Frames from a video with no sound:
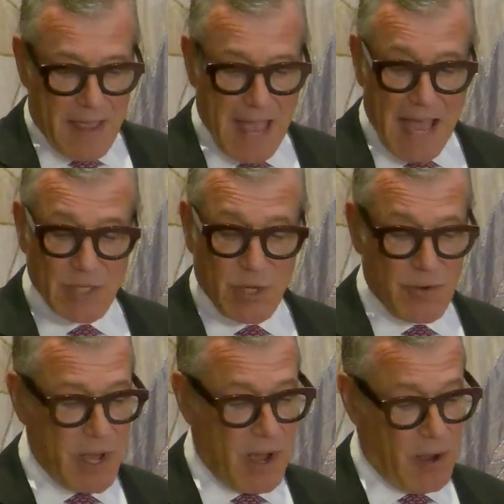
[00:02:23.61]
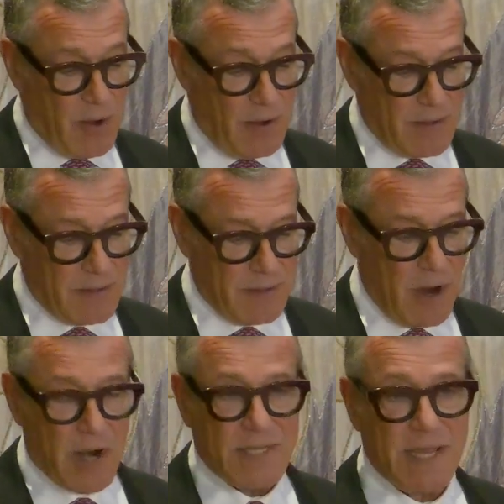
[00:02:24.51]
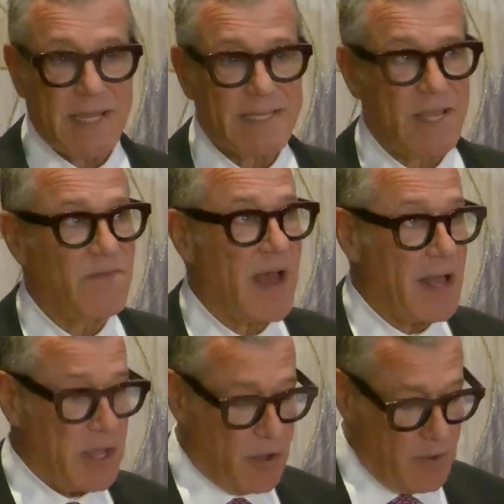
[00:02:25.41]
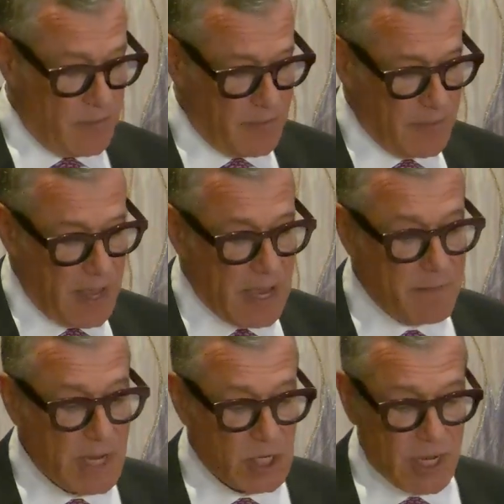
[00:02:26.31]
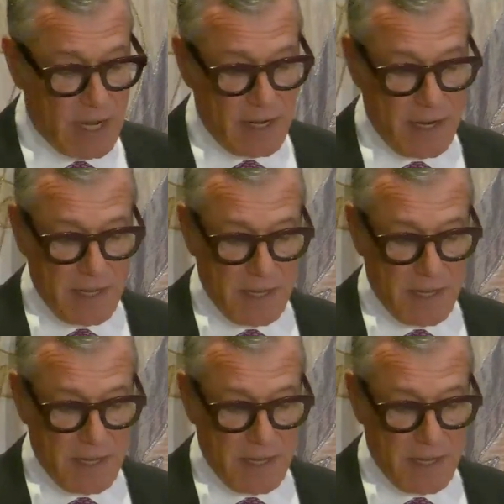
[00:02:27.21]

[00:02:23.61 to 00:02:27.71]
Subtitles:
As you know, our TST value and mission